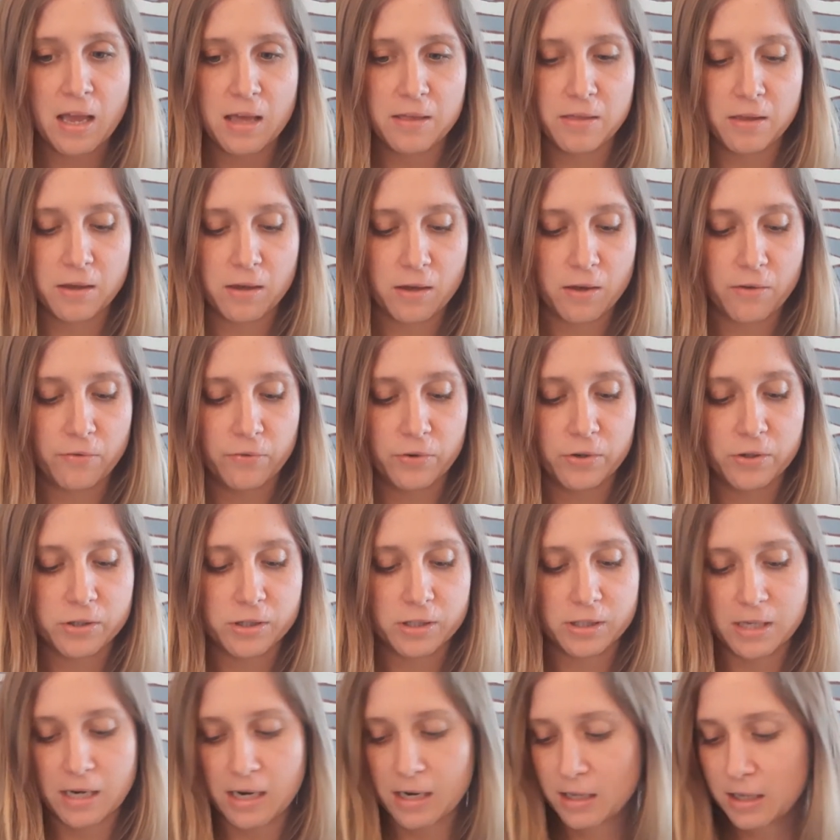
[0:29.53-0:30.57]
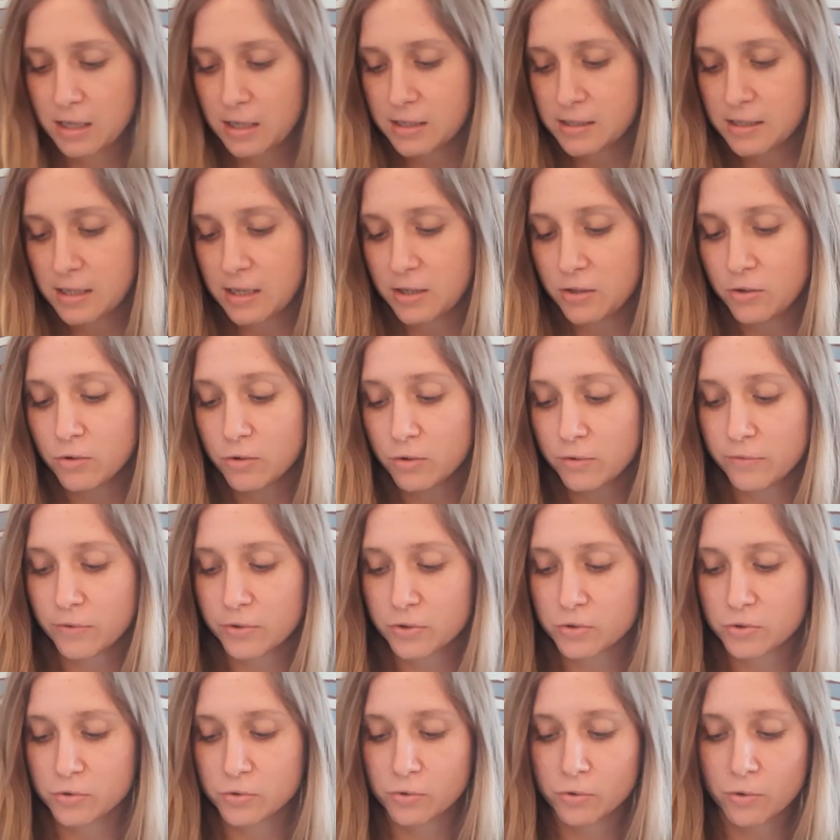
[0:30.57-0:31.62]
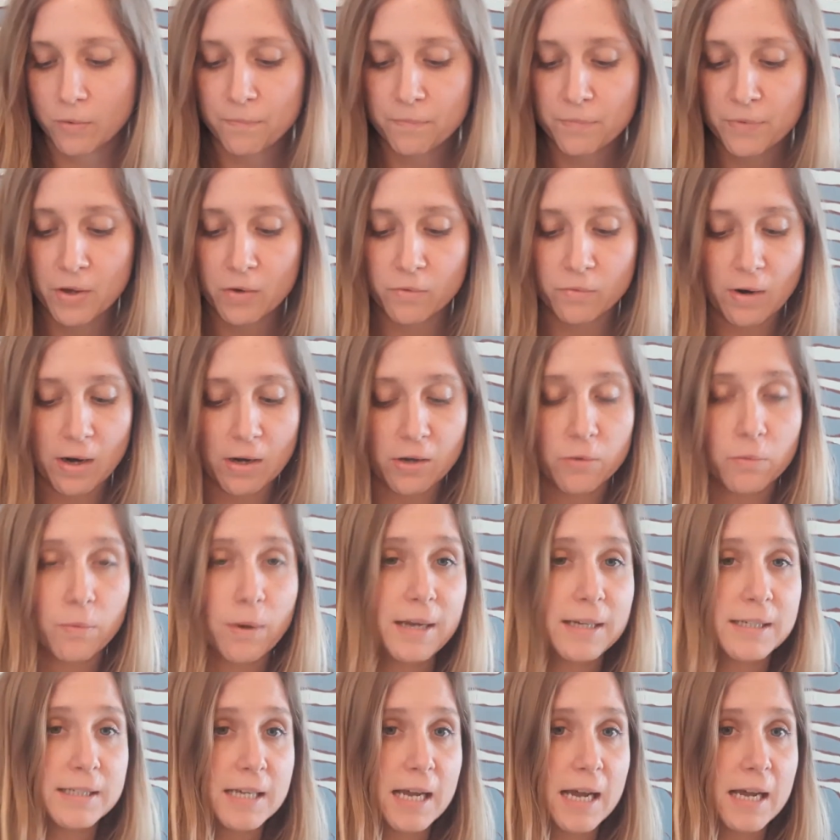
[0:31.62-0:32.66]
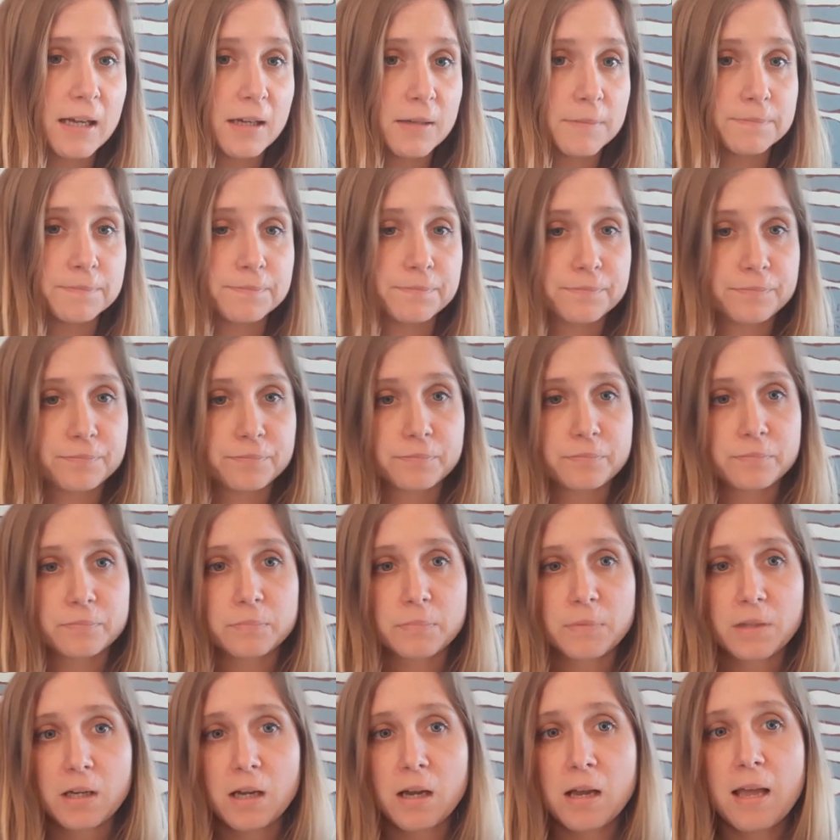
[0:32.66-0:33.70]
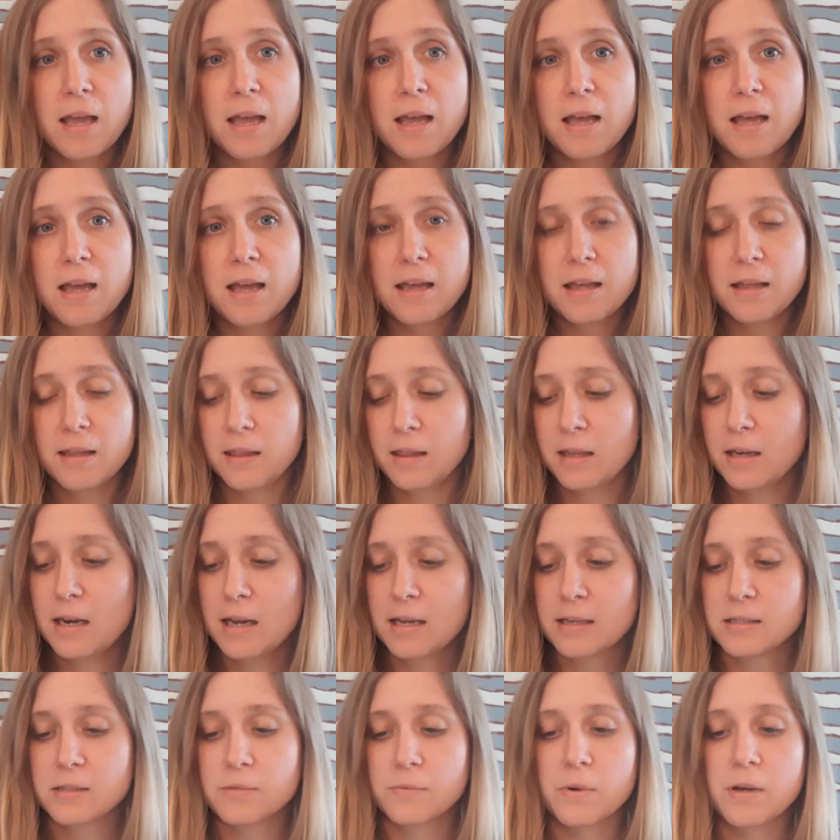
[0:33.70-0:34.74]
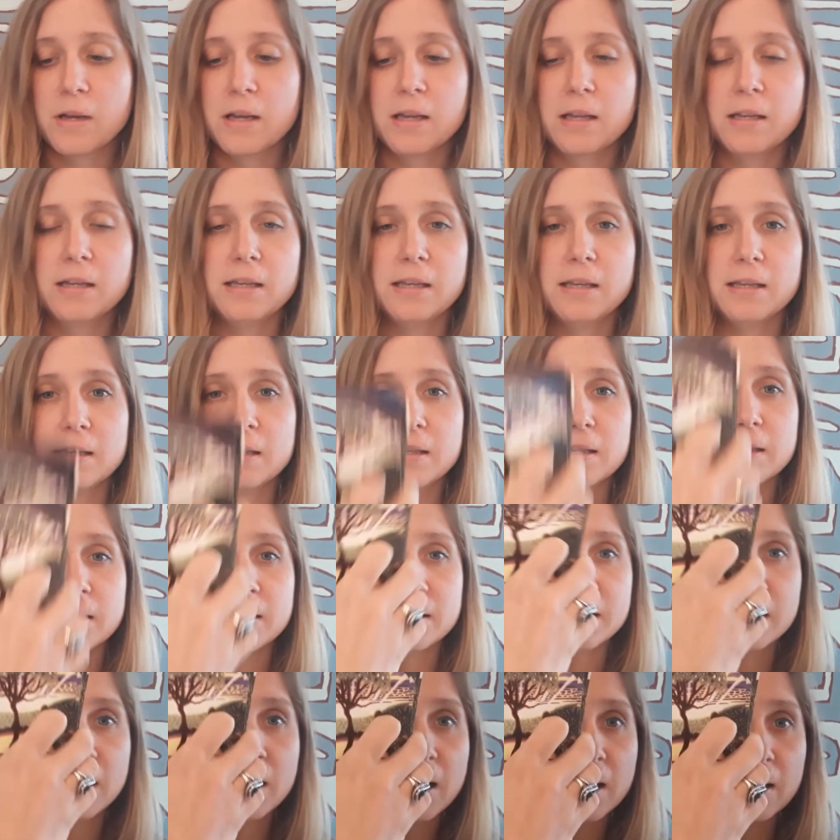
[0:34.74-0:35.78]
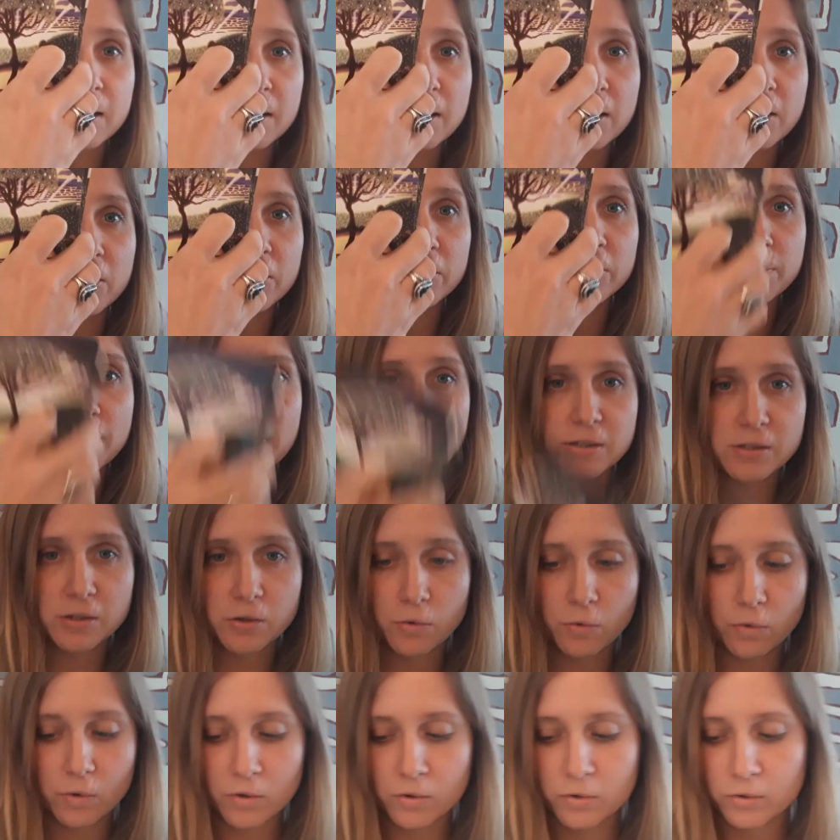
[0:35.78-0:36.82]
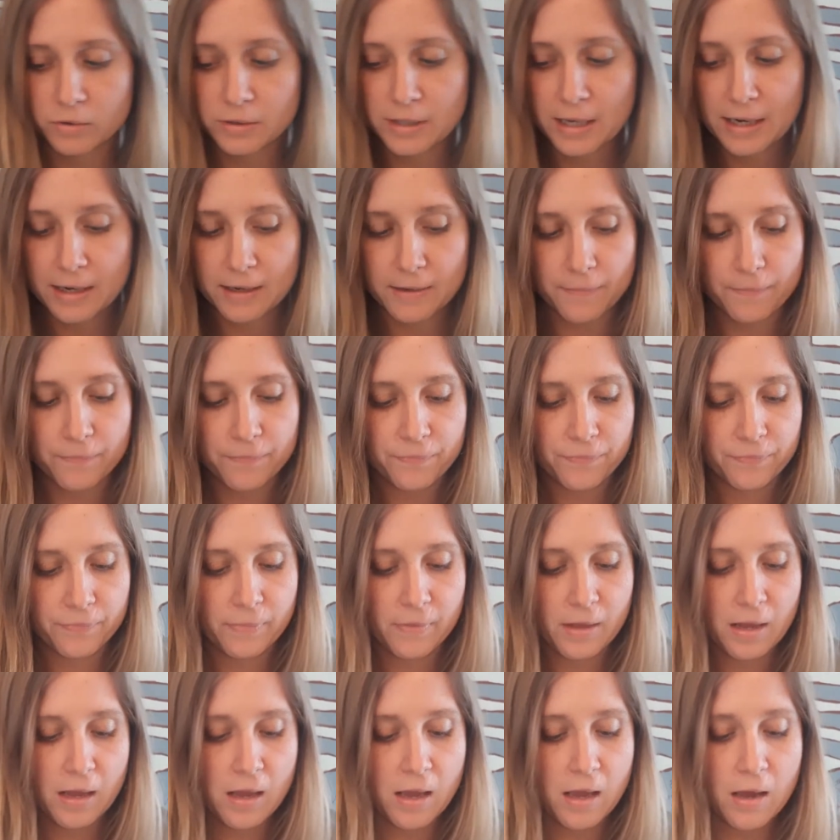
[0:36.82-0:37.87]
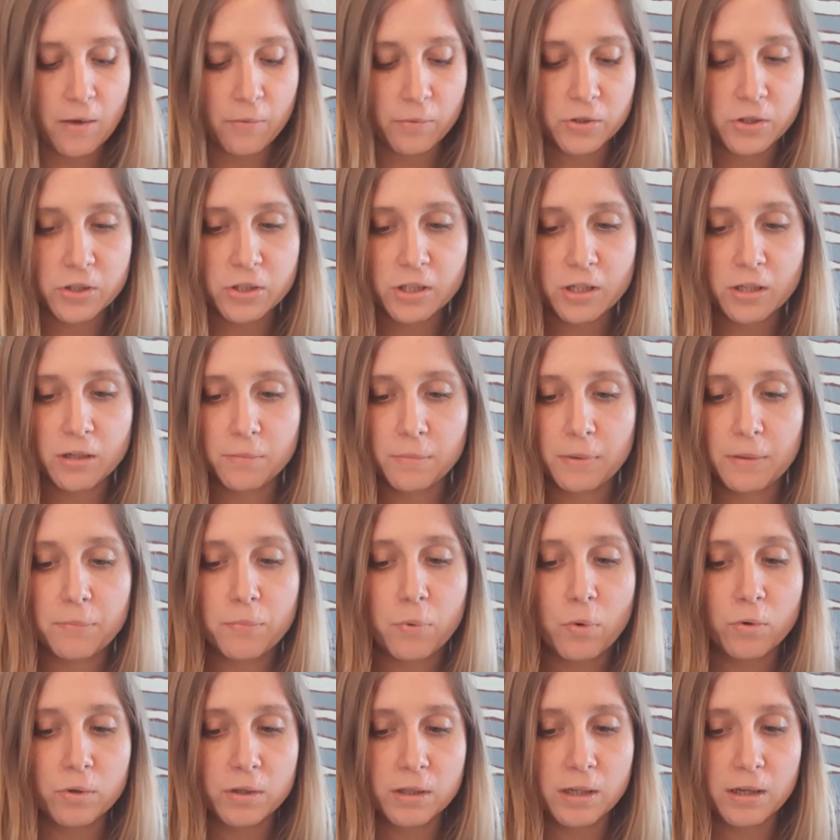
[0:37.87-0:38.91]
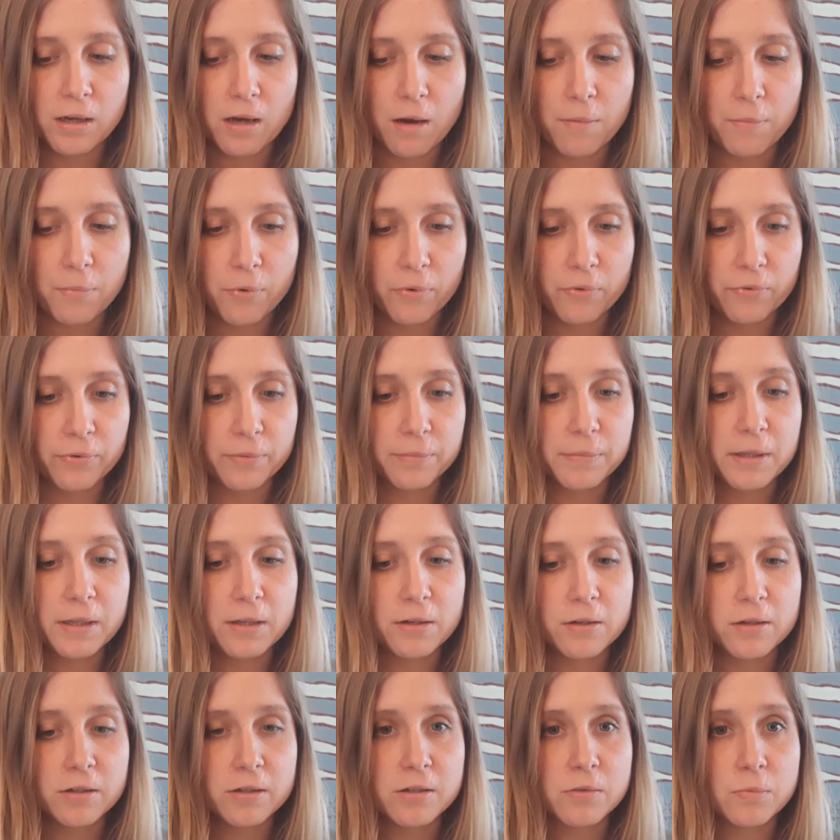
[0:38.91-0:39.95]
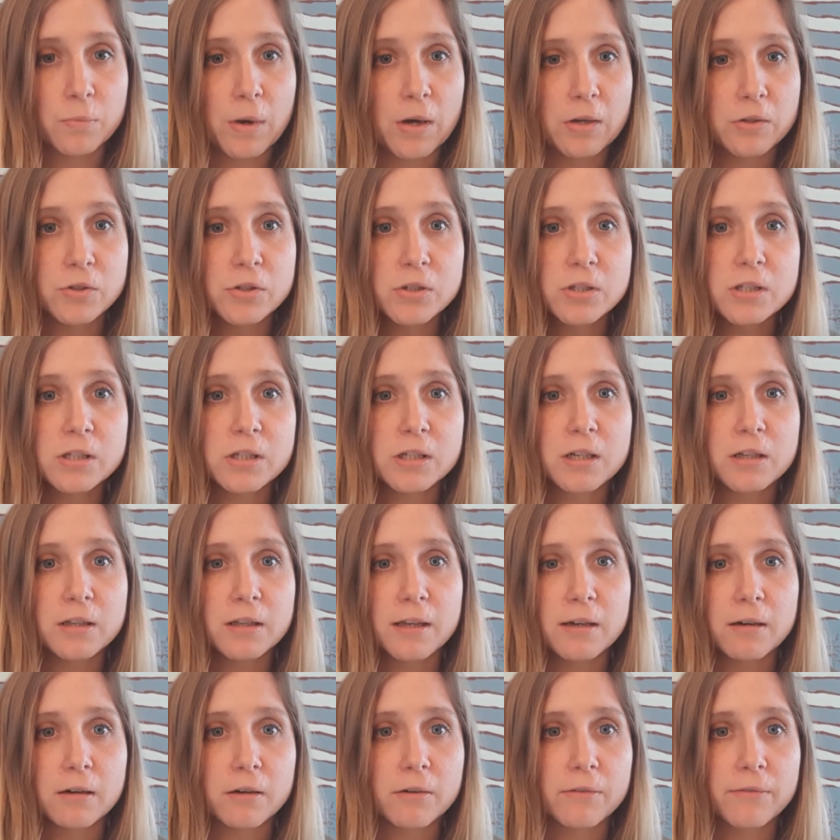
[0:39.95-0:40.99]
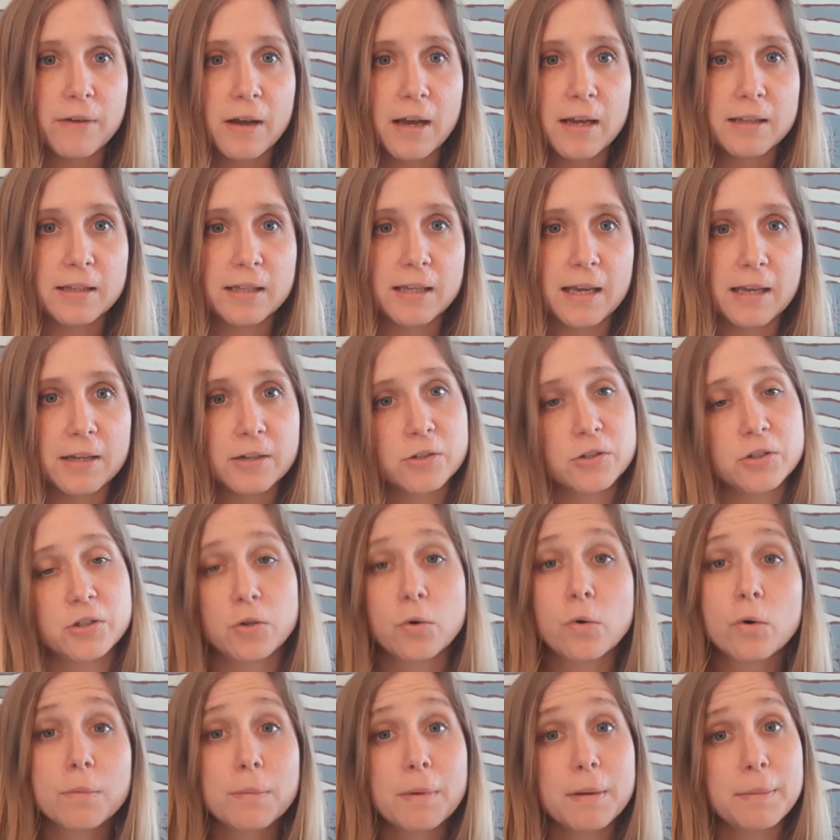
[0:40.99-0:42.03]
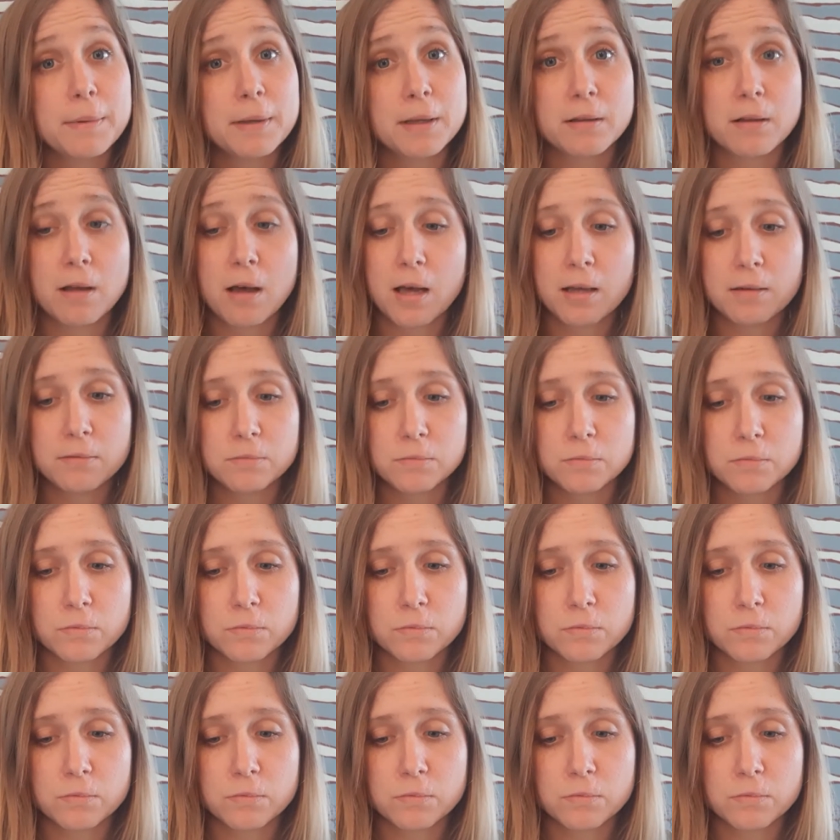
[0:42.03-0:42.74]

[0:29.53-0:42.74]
The first deck is a Universal Rider-Waite deck, and the next one is the Earth Magic Oracle deck. We're just going to be pulling a couple from here as well, just to clarify the energy, or maybe a lot,